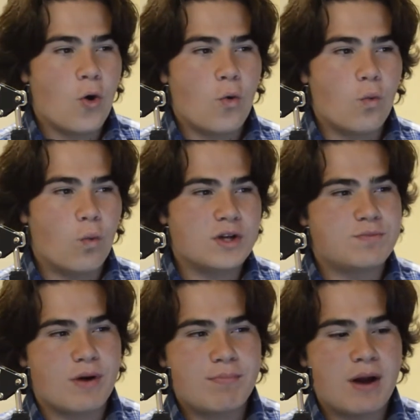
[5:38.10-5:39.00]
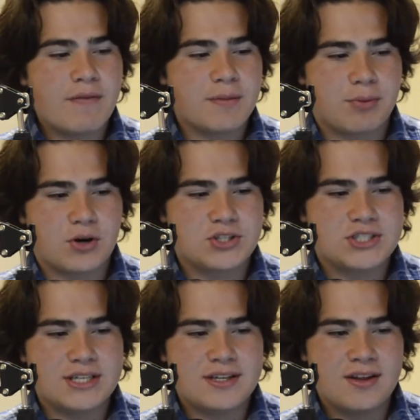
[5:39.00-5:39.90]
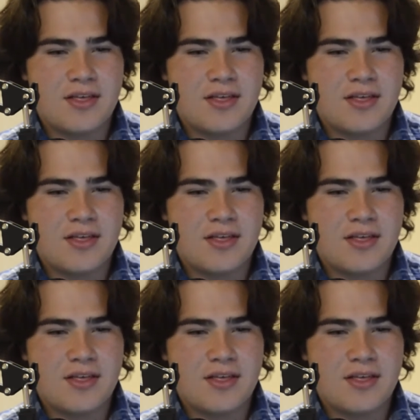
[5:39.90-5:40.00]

Was Brent Brown the person